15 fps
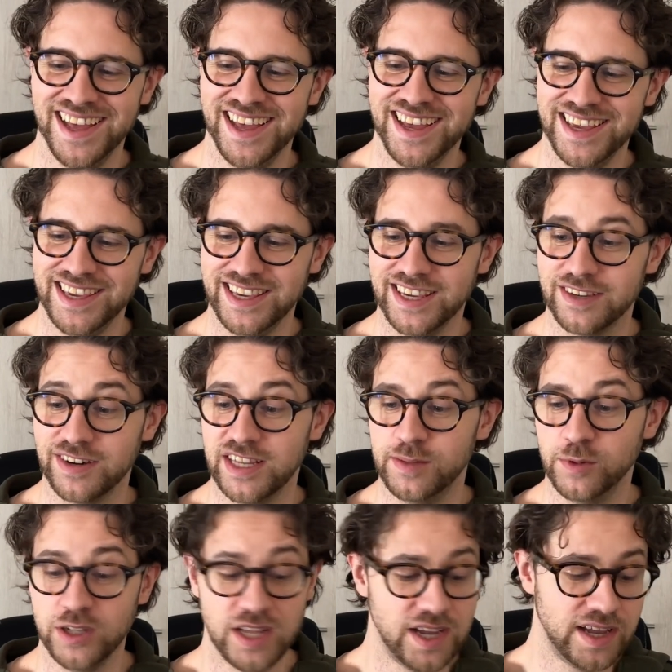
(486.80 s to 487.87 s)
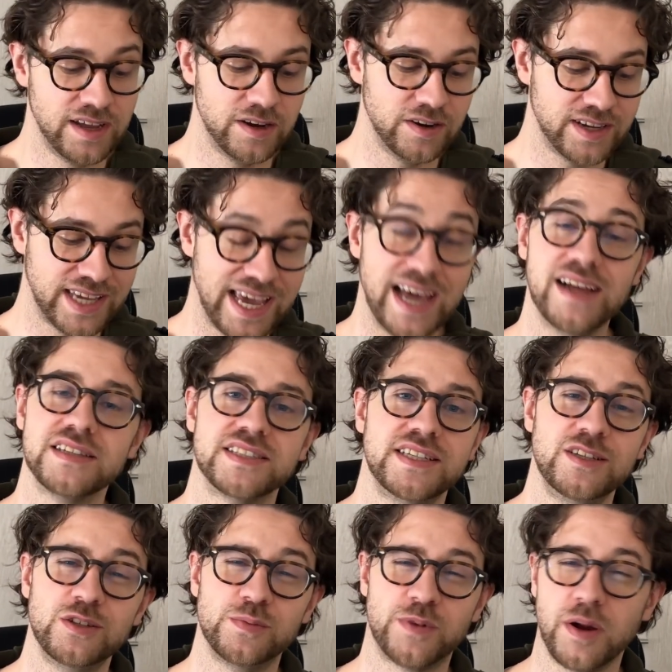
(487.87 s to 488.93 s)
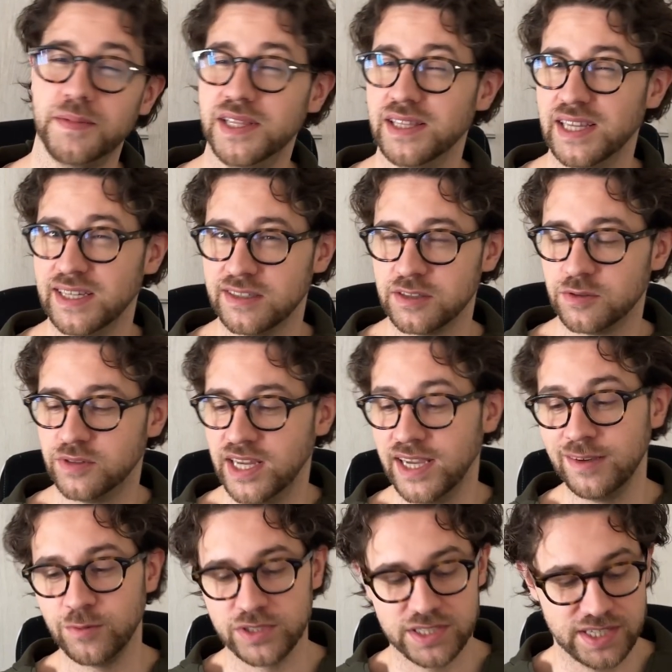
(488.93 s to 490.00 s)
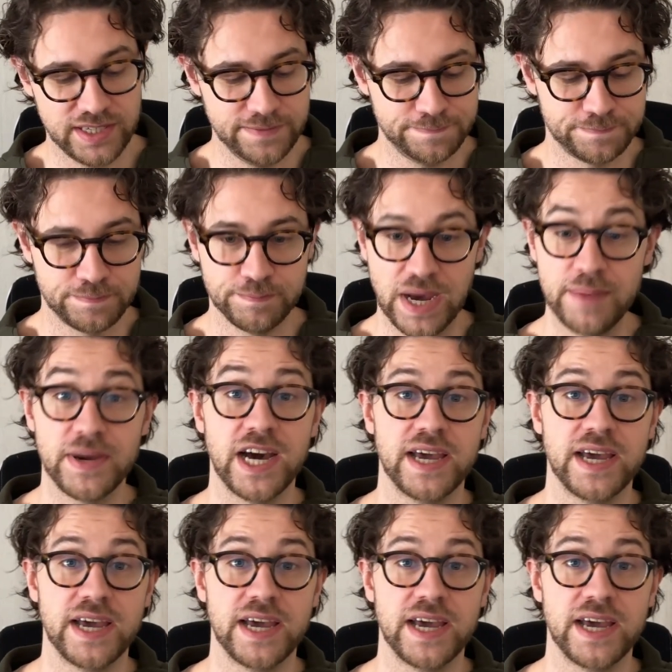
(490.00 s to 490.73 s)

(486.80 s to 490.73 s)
incredible. Okay, I'll see you probably later today. We'll see. Bye bye.